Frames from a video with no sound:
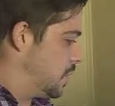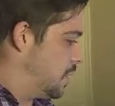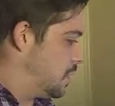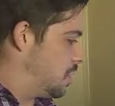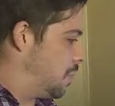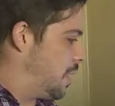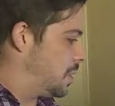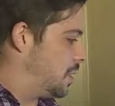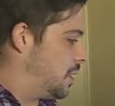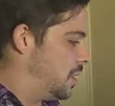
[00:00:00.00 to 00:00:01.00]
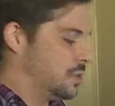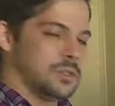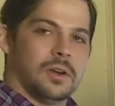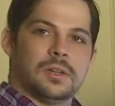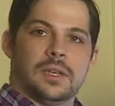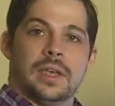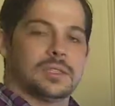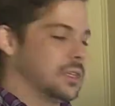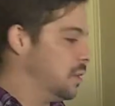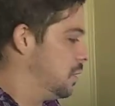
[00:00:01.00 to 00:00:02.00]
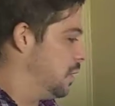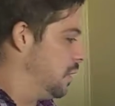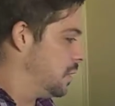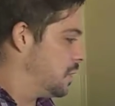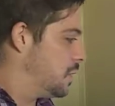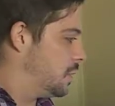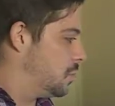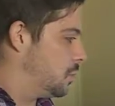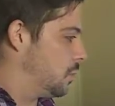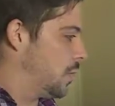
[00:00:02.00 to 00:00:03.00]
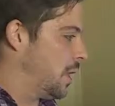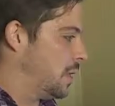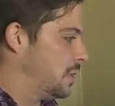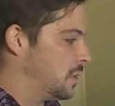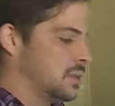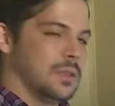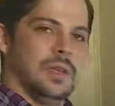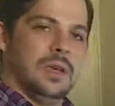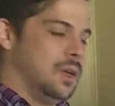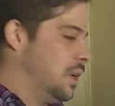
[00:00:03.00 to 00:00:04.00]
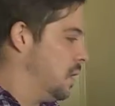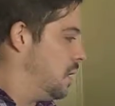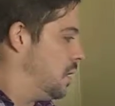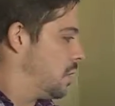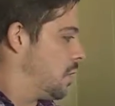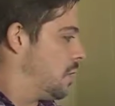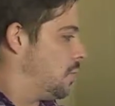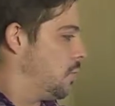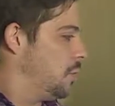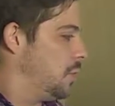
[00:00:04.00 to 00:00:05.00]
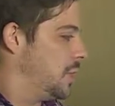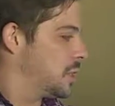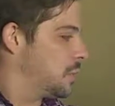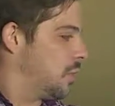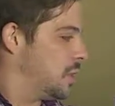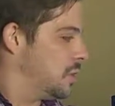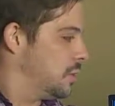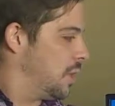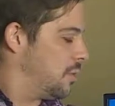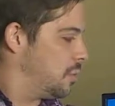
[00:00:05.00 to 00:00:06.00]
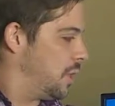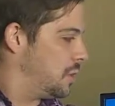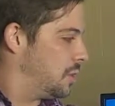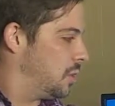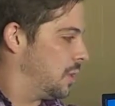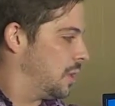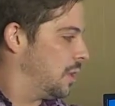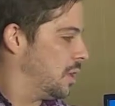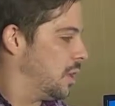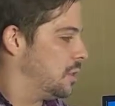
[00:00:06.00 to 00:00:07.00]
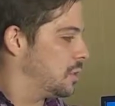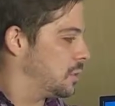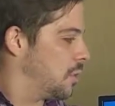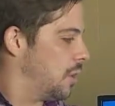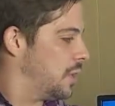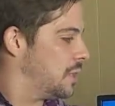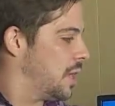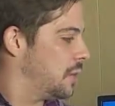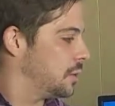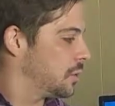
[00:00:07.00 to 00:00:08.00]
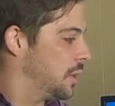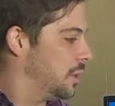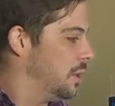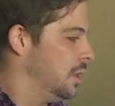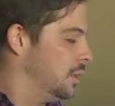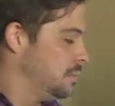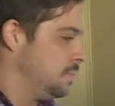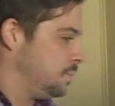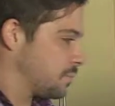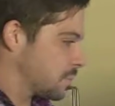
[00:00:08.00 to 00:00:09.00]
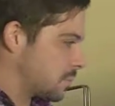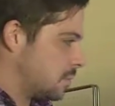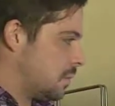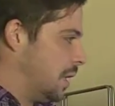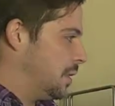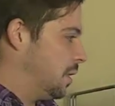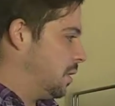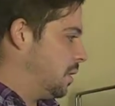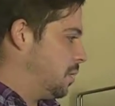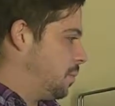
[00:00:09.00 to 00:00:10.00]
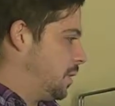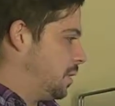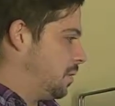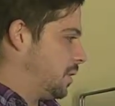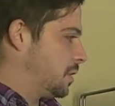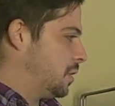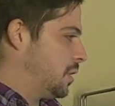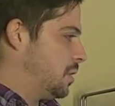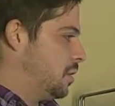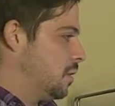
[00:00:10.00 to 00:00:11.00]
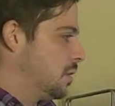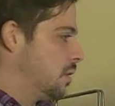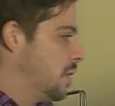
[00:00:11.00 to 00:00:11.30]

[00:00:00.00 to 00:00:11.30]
This is your baseline. As you start to exhale, the CO2 will rise. During a normal expiration, you'll have a plateau here, and this is where our end tidal is read at the peak of exhalation.